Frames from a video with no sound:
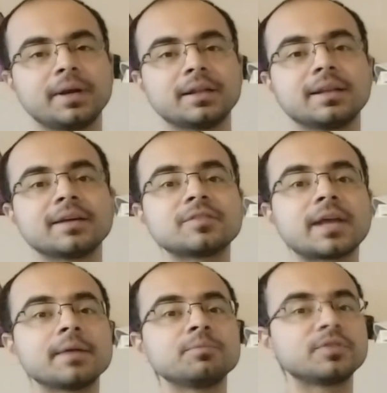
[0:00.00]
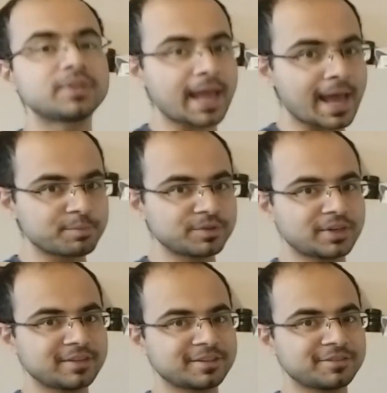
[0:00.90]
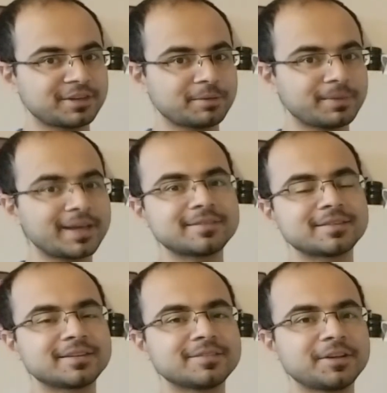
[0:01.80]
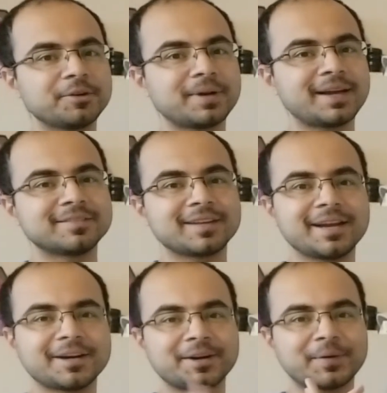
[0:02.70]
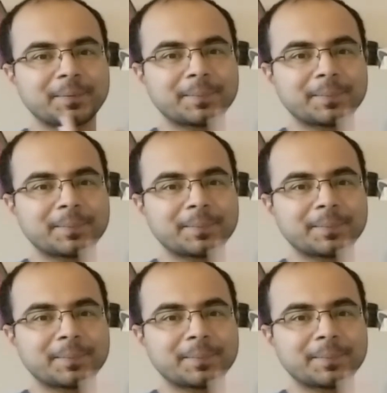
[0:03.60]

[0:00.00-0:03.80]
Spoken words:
And until next time, stay happy, stay sister blessed. See you guys later.